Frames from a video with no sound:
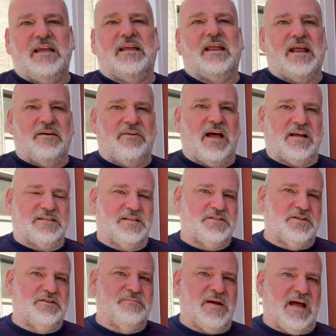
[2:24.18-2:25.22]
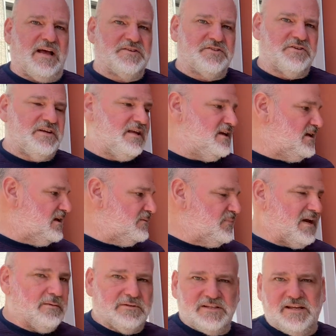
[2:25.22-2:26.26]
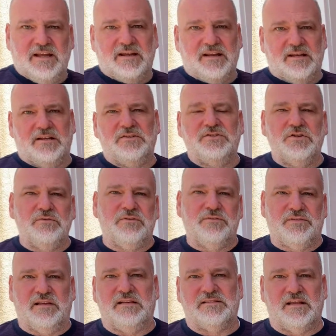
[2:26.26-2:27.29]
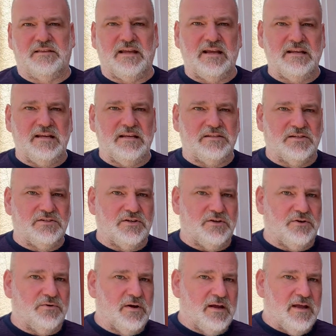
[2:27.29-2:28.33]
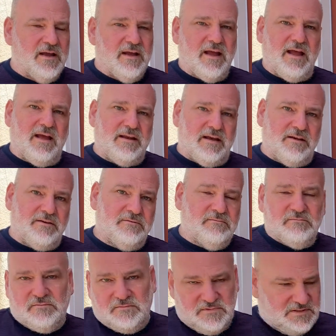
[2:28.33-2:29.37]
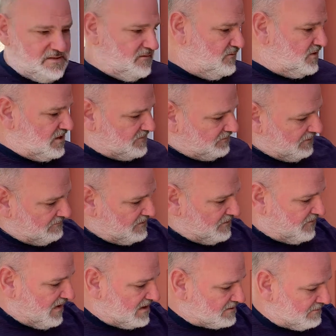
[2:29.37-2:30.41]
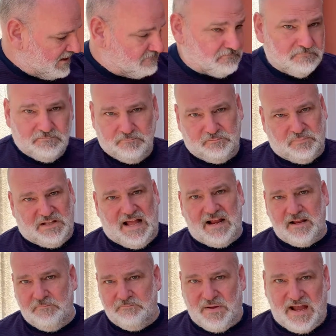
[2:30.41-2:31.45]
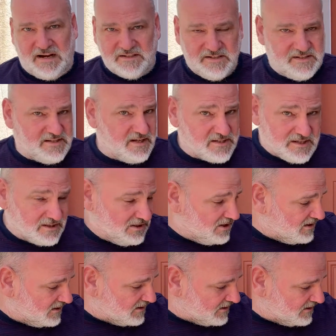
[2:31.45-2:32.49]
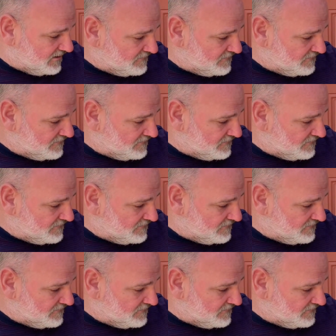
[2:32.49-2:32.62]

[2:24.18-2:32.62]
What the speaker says: can have access to the master key and be able to get in and do the things that they need to do, and then just flip the faceplate back to 6 o'clock,